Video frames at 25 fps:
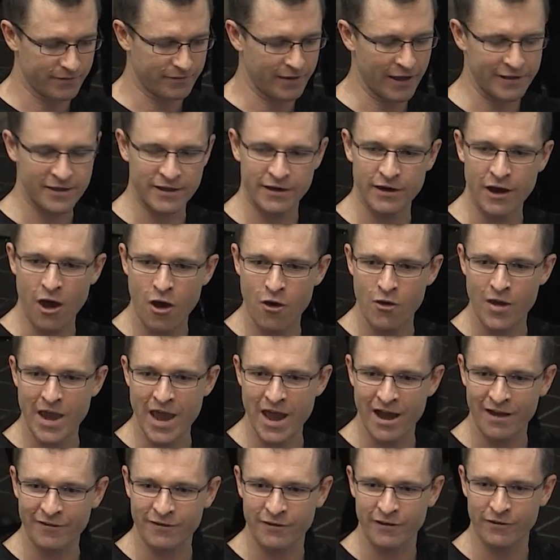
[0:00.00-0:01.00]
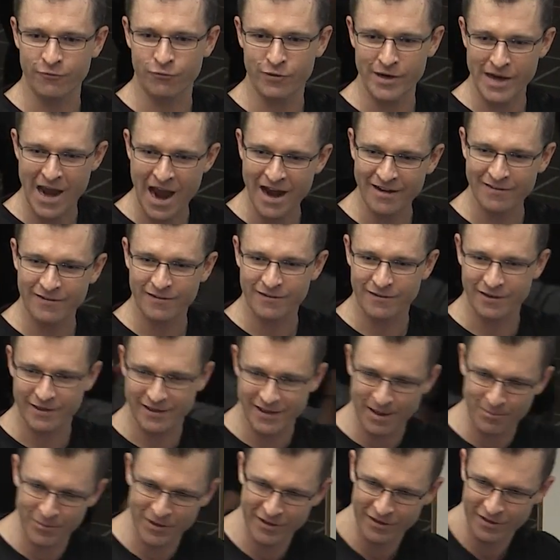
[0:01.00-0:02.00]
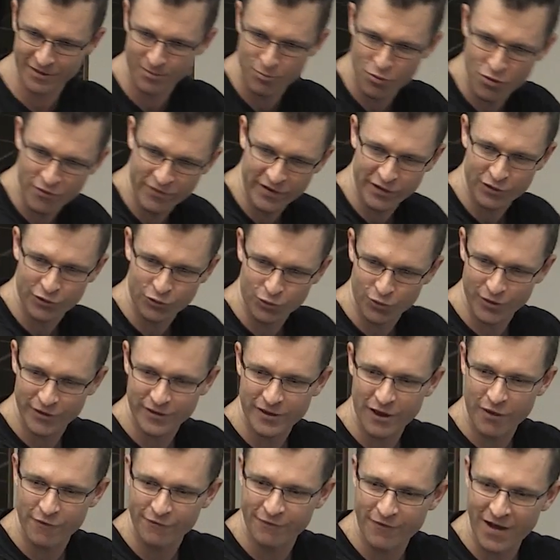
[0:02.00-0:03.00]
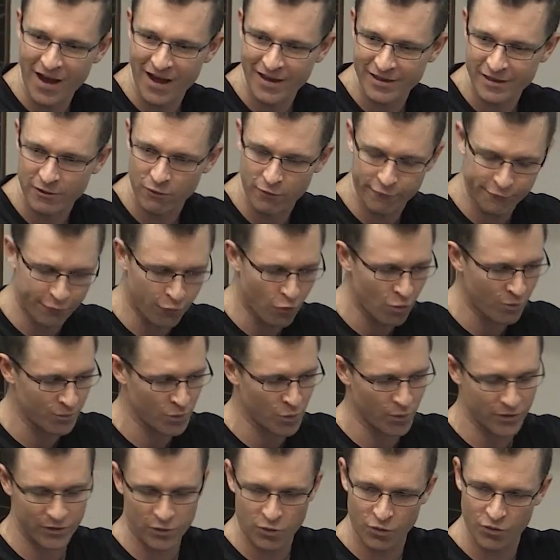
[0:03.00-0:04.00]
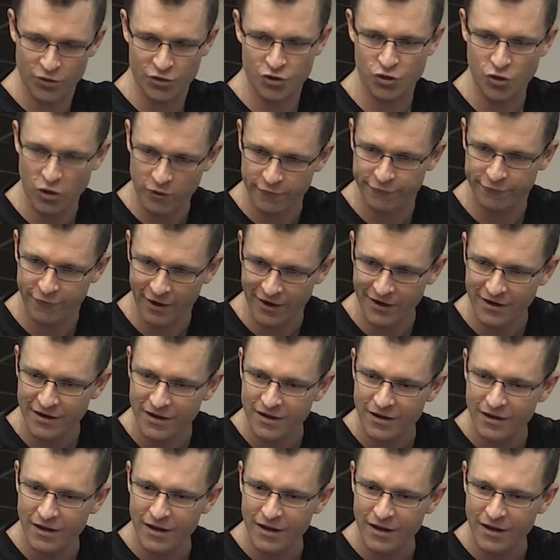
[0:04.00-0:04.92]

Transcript: doesn't know how to react to something that's moving through it so fast. So it forms what's called a shock front,